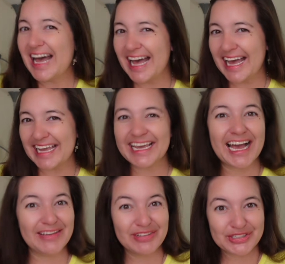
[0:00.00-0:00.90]
Hi,
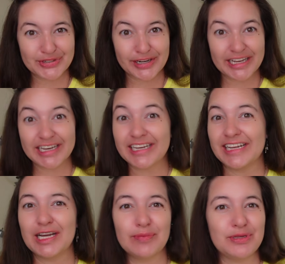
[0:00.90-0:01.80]
I'm Victoria, and I
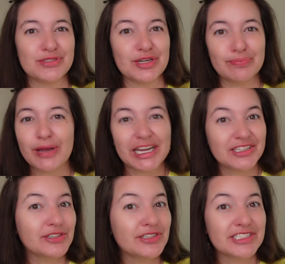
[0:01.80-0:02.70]
help you sew practical,